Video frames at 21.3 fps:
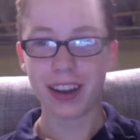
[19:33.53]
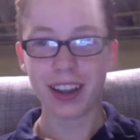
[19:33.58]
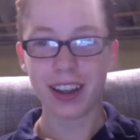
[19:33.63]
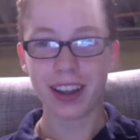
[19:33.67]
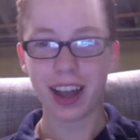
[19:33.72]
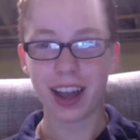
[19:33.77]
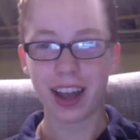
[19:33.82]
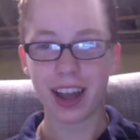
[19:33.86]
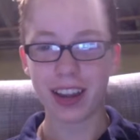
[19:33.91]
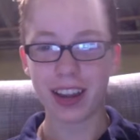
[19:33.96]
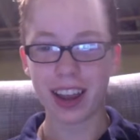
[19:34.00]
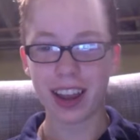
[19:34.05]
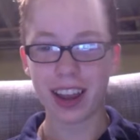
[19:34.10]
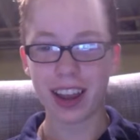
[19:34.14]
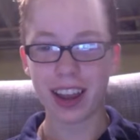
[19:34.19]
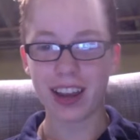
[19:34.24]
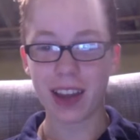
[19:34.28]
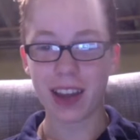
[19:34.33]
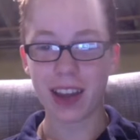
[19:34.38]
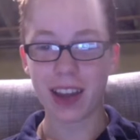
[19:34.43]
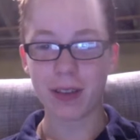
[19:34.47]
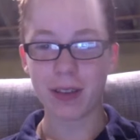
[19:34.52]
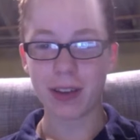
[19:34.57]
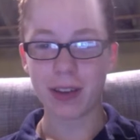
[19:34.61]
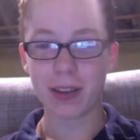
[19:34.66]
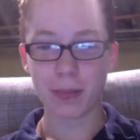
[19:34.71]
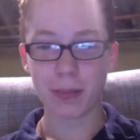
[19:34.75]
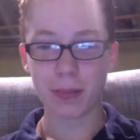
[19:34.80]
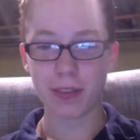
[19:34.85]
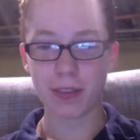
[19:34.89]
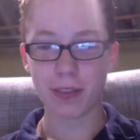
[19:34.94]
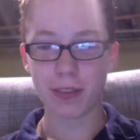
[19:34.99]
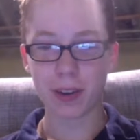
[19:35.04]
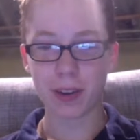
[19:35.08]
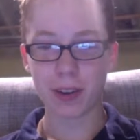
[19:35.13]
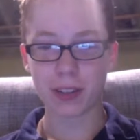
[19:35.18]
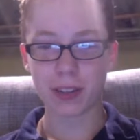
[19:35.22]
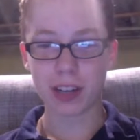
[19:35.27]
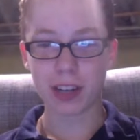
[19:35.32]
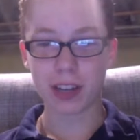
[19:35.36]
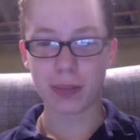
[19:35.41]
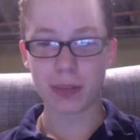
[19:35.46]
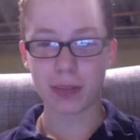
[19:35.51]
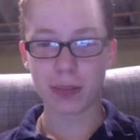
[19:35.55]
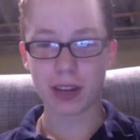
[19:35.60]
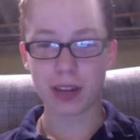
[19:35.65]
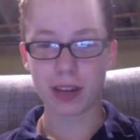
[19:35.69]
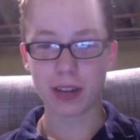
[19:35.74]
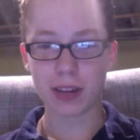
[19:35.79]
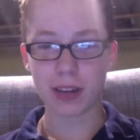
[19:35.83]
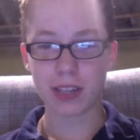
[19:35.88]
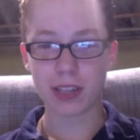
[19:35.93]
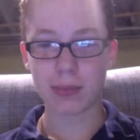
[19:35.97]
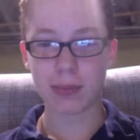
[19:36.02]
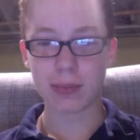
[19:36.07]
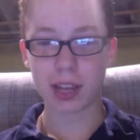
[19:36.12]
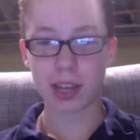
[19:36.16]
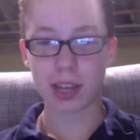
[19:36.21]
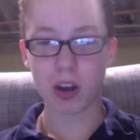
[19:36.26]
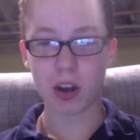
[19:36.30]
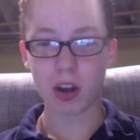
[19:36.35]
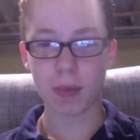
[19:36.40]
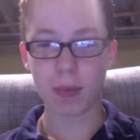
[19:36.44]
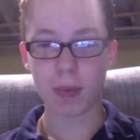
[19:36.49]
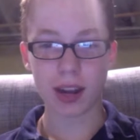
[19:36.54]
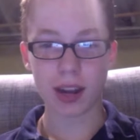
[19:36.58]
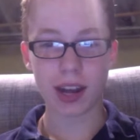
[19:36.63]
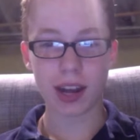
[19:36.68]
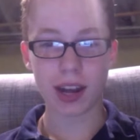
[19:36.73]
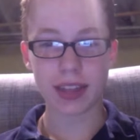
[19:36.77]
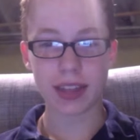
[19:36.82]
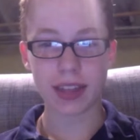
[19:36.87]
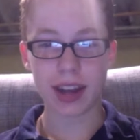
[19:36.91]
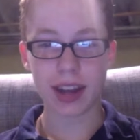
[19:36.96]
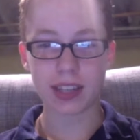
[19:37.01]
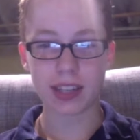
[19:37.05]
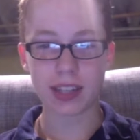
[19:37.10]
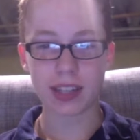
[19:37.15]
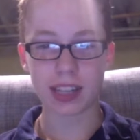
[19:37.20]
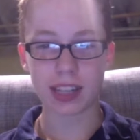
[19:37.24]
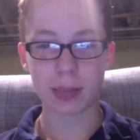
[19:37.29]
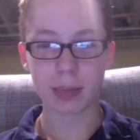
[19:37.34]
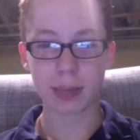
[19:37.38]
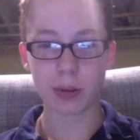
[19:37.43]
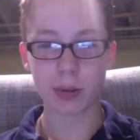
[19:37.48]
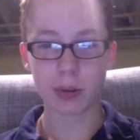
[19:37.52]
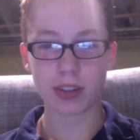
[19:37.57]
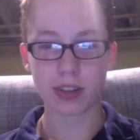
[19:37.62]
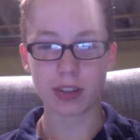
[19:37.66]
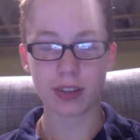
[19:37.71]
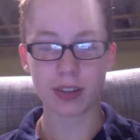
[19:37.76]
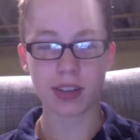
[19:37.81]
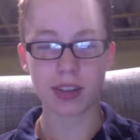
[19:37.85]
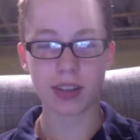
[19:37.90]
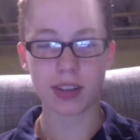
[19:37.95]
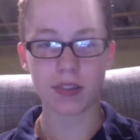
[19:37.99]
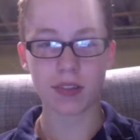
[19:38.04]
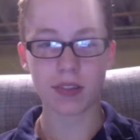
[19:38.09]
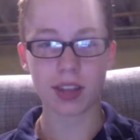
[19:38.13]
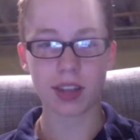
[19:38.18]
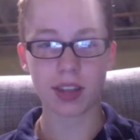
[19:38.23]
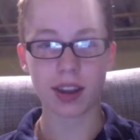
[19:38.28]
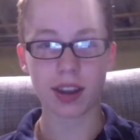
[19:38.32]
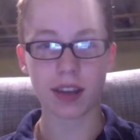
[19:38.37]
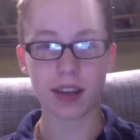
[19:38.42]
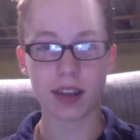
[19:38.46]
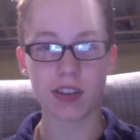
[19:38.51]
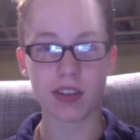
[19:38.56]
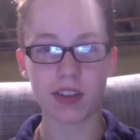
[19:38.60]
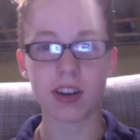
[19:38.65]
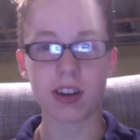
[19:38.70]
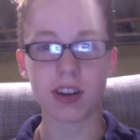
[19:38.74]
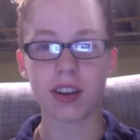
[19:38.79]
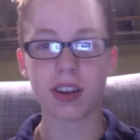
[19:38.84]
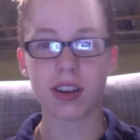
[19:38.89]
And now your first thoughts may seem like, oh my god, that is like the most unsafe thing ever.